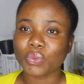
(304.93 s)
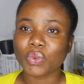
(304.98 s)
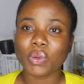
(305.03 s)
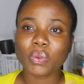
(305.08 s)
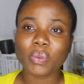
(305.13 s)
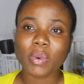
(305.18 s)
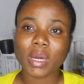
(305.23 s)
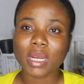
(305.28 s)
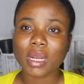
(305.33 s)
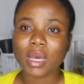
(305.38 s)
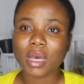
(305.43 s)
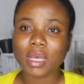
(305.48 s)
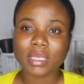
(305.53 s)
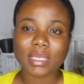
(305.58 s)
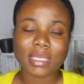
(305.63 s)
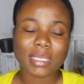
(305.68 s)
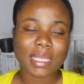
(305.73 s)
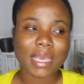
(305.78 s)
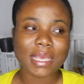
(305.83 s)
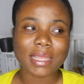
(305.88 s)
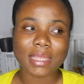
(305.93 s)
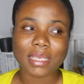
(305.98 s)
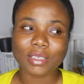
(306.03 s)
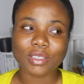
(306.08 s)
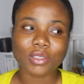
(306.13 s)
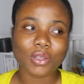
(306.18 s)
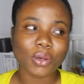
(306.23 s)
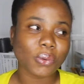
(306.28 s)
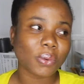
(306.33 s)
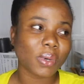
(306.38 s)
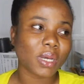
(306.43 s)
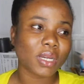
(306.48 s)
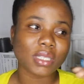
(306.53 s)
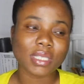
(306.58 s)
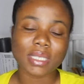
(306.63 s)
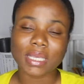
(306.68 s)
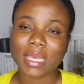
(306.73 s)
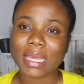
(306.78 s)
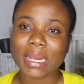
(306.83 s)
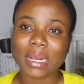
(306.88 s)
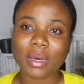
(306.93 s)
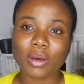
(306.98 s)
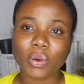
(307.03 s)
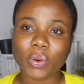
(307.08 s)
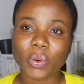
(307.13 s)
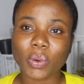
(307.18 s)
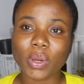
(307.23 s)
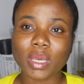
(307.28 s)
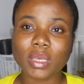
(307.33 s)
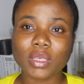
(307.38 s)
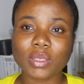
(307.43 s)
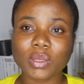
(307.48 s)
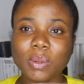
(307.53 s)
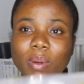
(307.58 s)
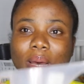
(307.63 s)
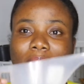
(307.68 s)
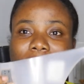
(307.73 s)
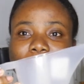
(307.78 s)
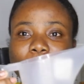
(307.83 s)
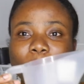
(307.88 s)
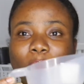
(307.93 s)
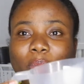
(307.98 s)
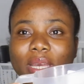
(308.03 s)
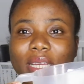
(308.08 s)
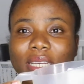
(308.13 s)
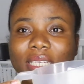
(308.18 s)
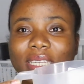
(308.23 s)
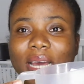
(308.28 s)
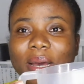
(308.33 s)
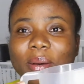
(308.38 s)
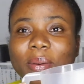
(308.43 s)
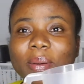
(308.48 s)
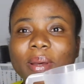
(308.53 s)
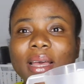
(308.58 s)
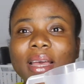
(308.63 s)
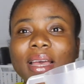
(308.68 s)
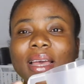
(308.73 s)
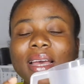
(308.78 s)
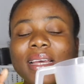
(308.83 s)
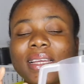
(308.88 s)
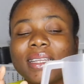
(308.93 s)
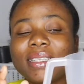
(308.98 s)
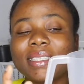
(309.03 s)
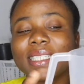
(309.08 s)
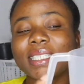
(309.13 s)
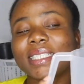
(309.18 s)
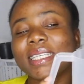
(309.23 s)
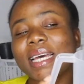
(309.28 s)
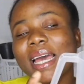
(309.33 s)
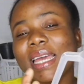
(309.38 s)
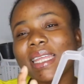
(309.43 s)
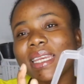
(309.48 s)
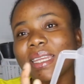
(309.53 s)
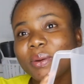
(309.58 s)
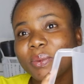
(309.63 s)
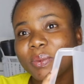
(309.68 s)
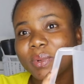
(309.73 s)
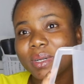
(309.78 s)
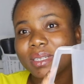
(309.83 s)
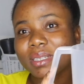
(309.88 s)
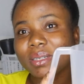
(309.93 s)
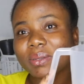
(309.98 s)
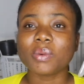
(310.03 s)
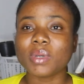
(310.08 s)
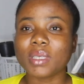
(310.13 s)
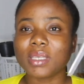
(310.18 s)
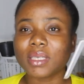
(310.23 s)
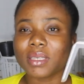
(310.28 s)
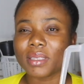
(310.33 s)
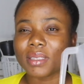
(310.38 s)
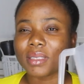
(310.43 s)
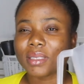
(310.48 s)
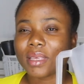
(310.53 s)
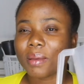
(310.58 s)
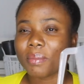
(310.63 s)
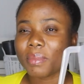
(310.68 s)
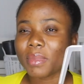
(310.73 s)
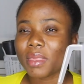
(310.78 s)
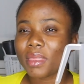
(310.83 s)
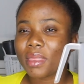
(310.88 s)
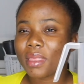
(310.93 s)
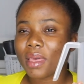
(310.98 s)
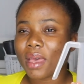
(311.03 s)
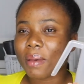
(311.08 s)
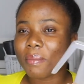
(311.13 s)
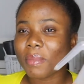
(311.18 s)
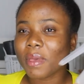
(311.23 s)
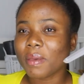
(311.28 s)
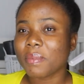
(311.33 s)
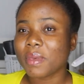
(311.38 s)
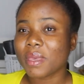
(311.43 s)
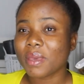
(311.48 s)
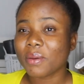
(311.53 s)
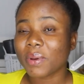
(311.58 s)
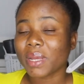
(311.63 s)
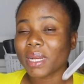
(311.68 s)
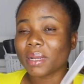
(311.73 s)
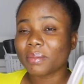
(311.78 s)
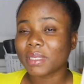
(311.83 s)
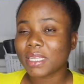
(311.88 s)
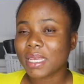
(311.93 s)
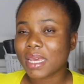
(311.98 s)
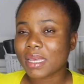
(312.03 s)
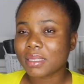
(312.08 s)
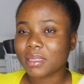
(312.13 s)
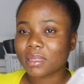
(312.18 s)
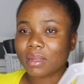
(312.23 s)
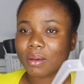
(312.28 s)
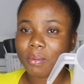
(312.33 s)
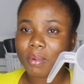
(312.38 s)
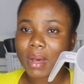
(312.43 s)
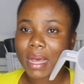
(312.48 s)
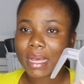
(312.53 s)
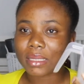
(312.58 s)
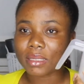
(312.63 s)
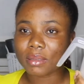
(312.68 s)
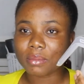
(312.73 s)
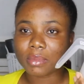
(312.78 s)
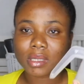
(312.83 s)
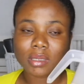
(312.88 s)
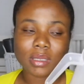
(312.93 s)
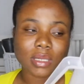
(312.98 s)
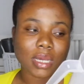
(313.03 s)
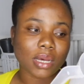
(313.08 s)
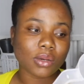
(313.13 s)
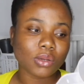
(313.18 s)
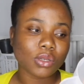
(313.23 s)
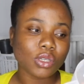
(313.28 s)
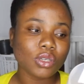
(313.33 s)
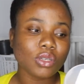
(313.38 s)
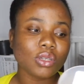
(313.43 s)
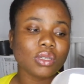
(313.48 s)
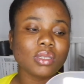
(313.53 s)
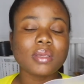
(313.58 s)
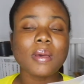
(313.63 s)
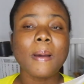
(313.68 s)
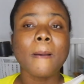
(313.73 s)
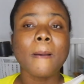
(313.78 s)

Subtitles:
We were not staying in the store, we wanted to get out quick, so I picked up the tiny one, which is something that maybe when I'm testing a wax melt I'll use.